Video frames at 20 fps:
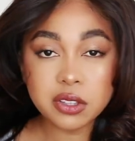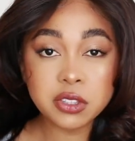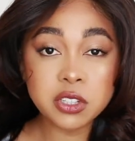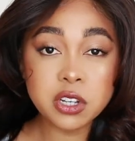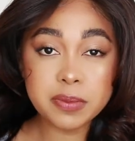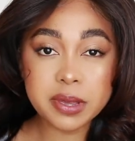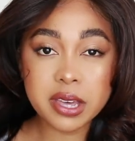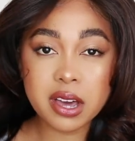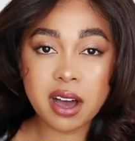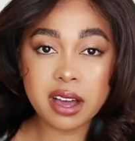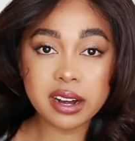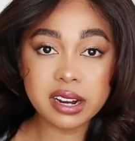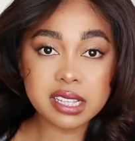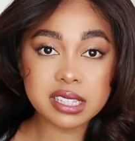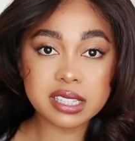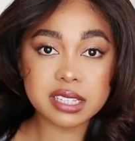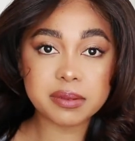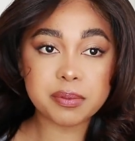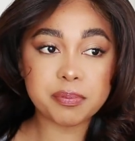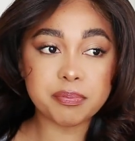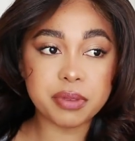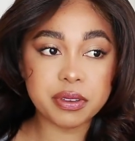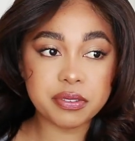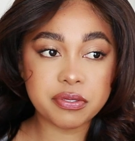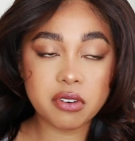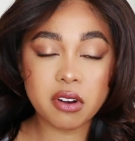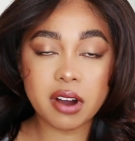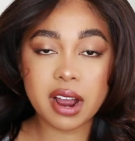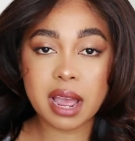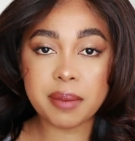To be honest,
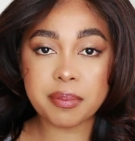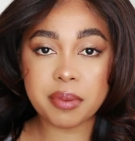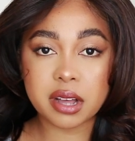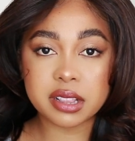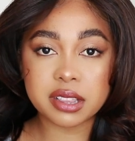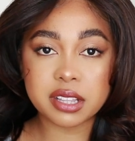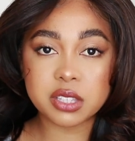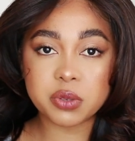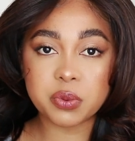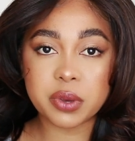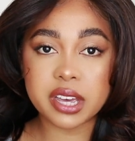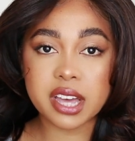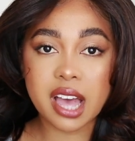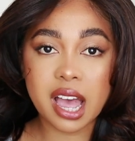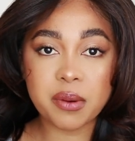before I bought this wig,